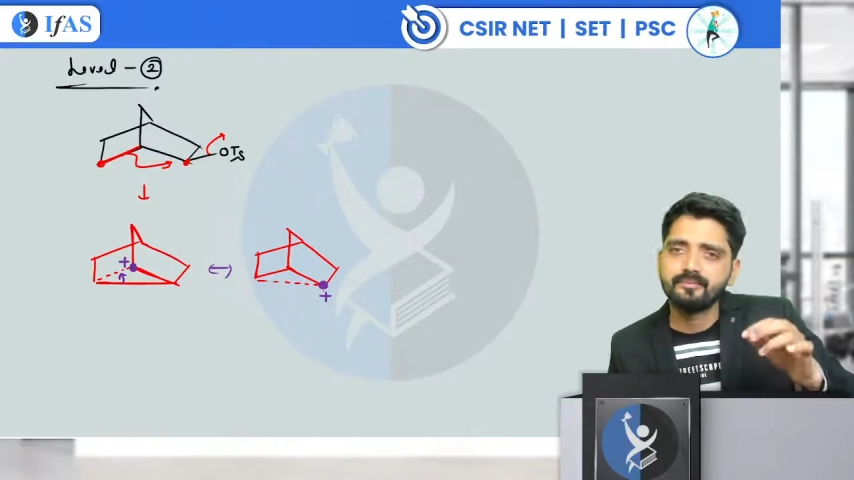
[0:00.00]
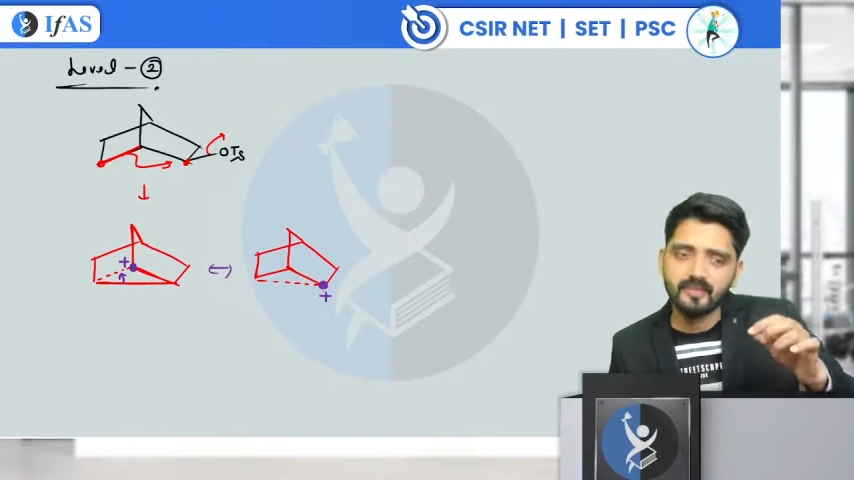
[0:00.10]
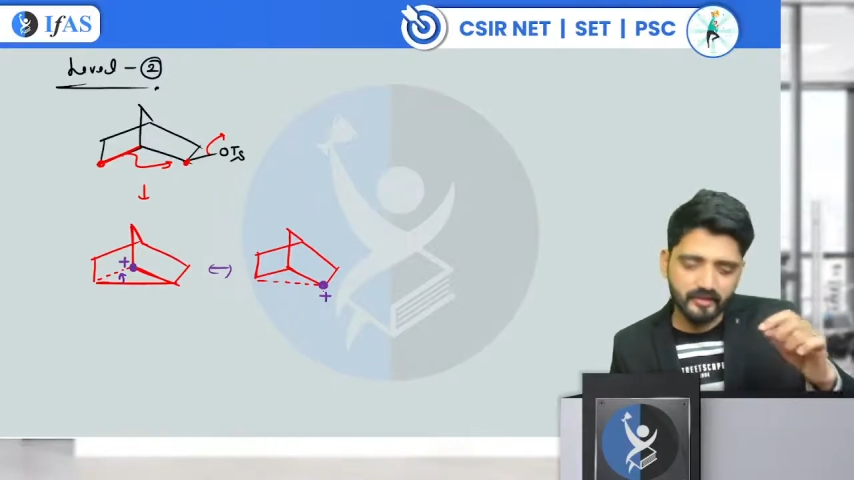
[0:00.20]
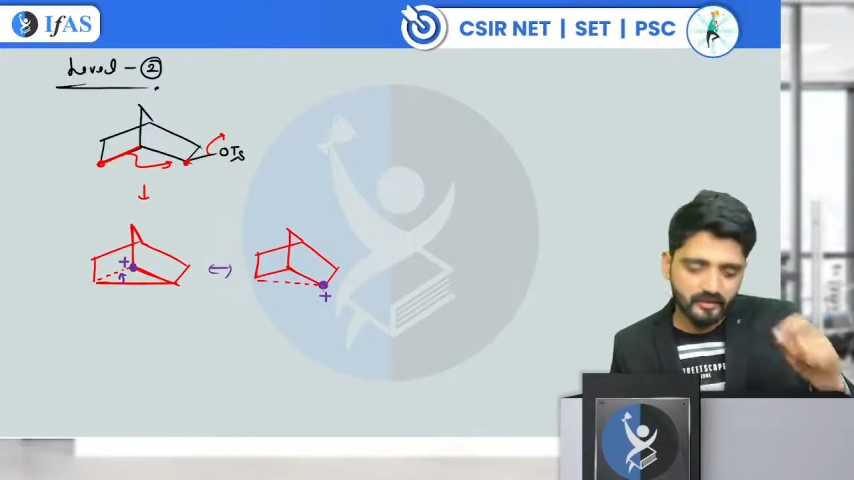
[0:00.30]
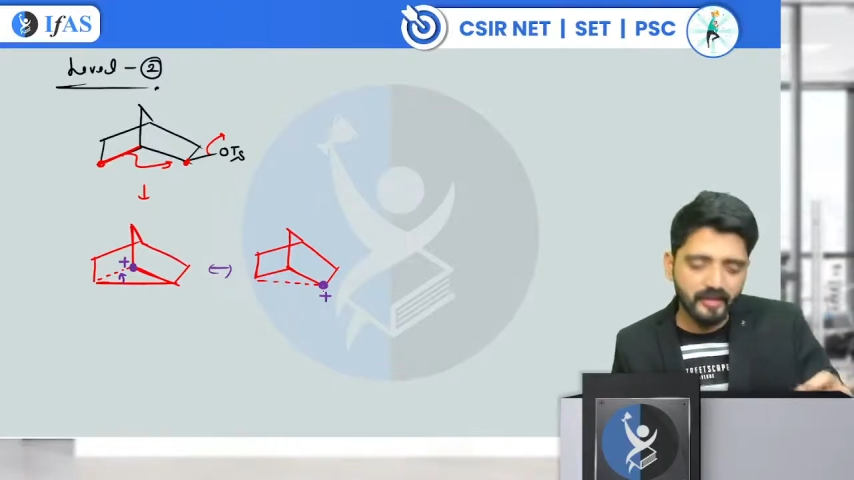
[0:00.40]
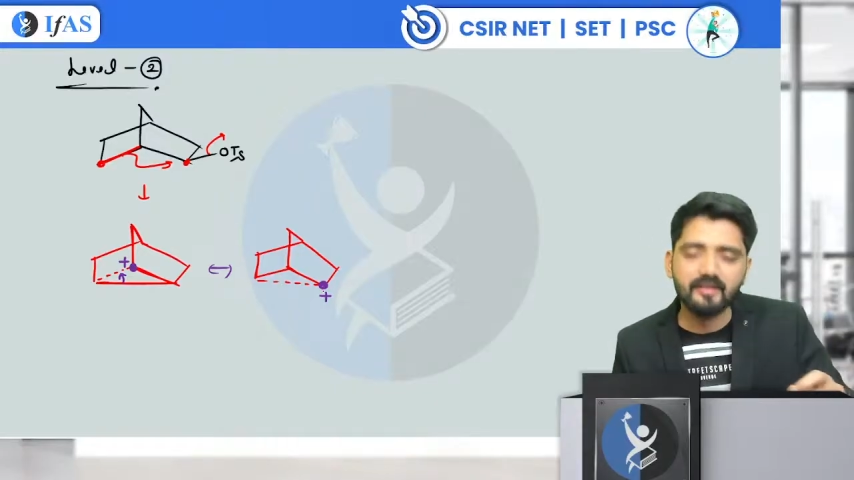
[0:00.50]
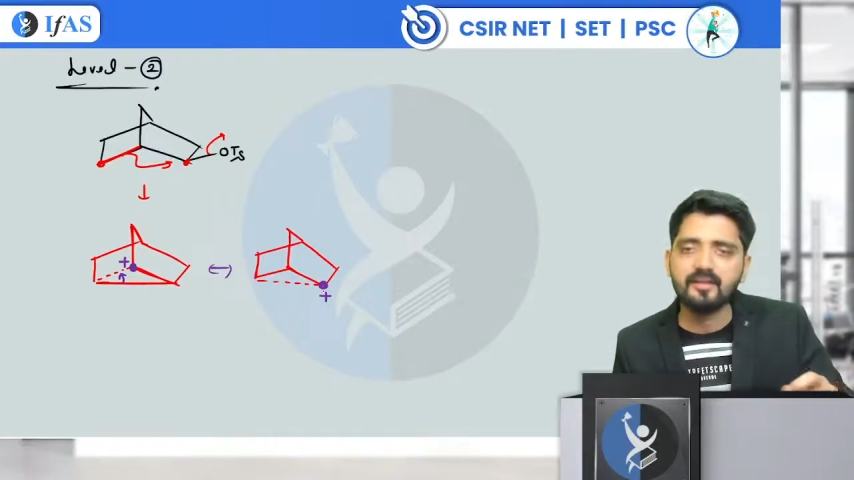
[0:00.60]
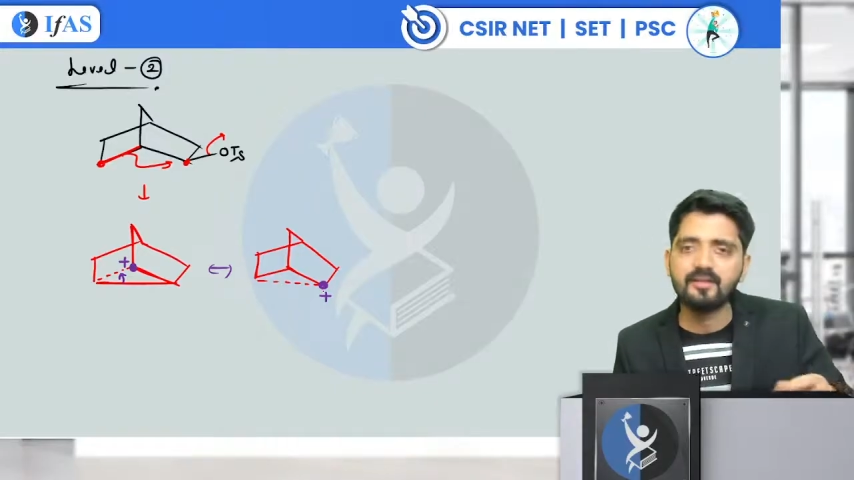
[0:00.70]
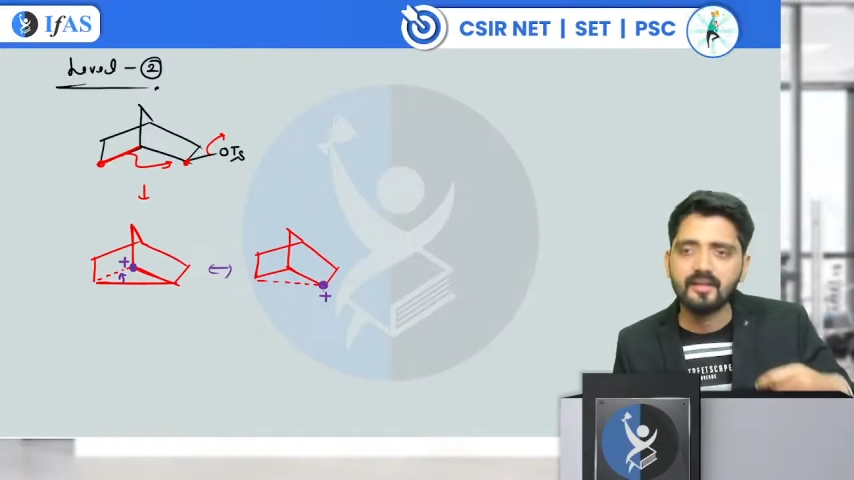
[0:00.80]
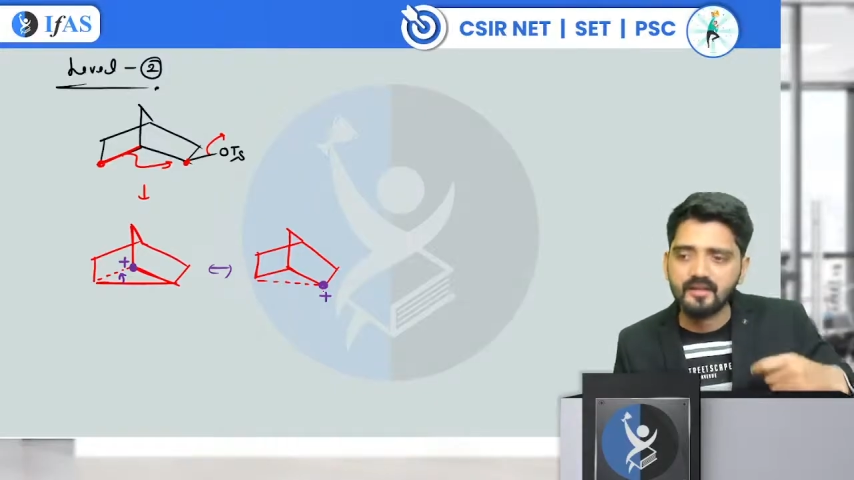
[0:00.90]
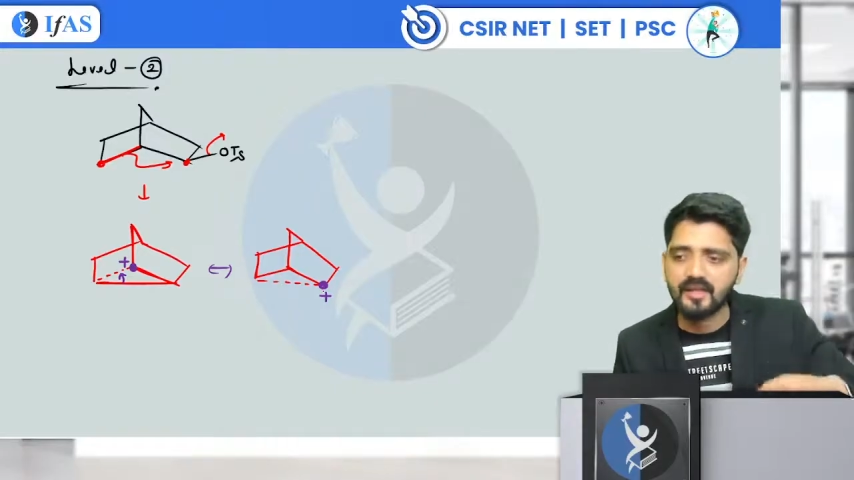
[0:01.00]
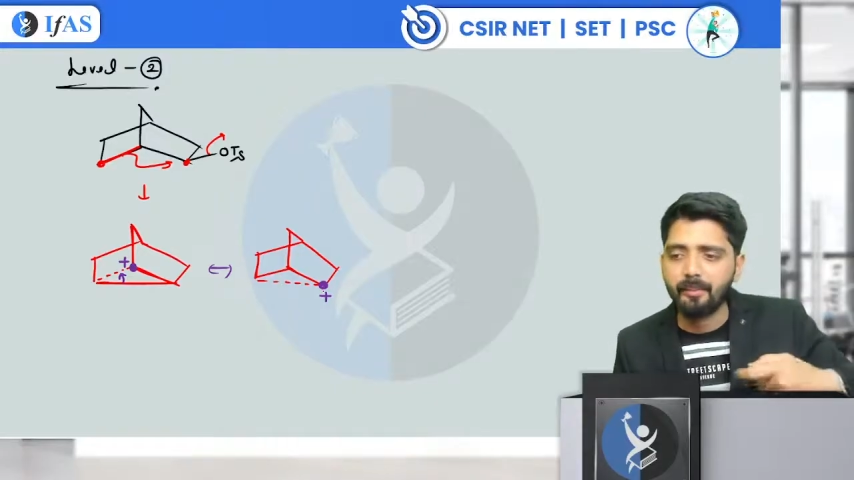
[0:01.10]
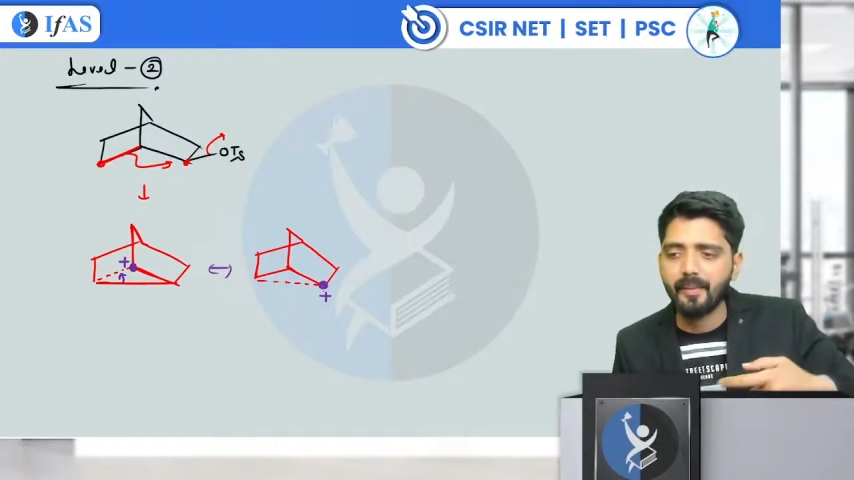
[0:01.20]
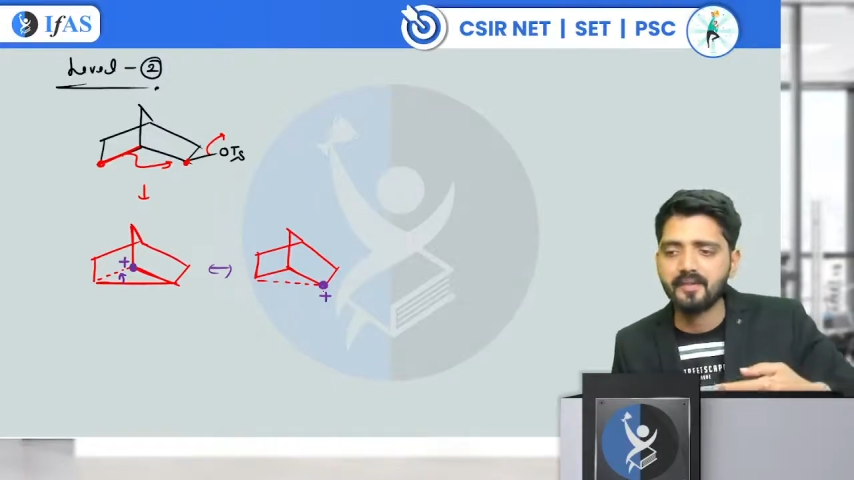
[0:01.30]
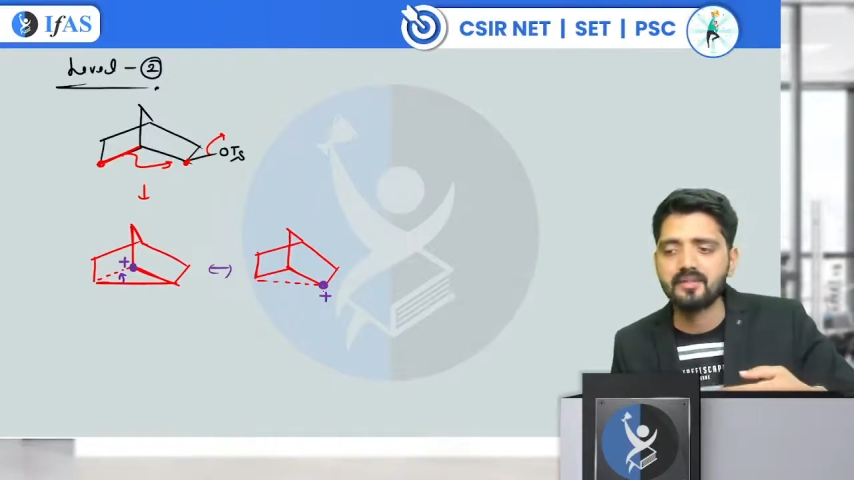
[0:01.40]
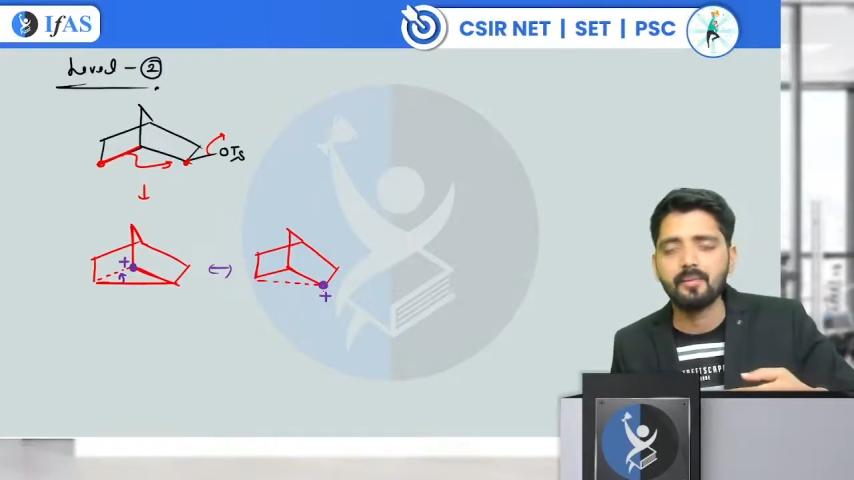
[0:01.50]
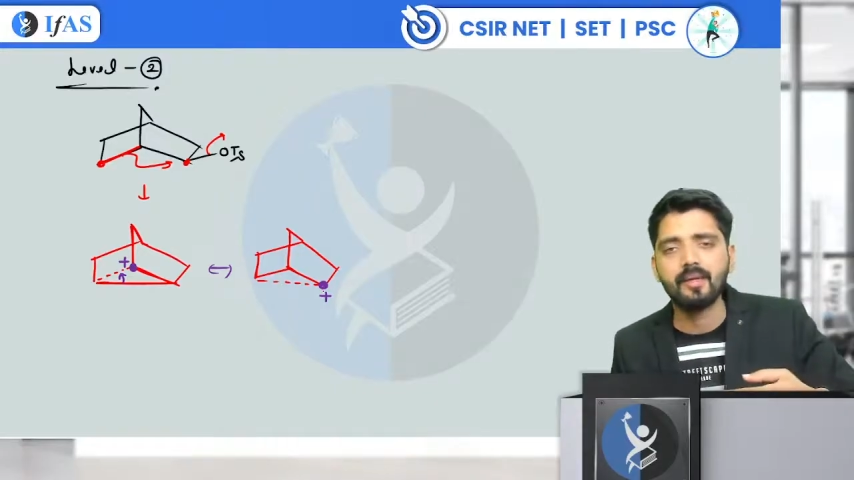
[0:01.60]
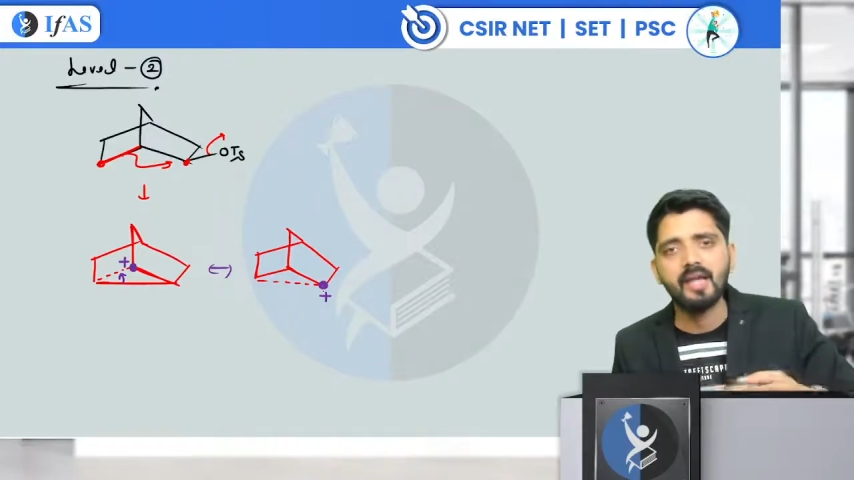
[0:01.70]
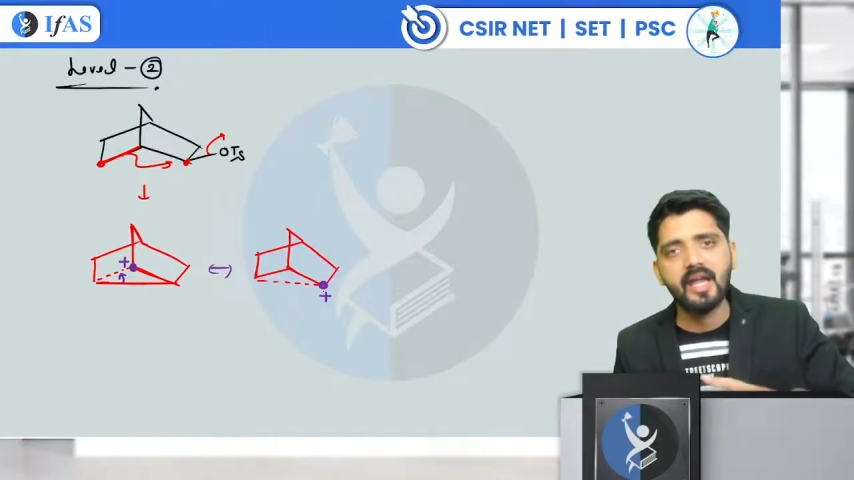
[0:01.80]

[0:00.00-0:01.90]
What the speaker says: study this step by step,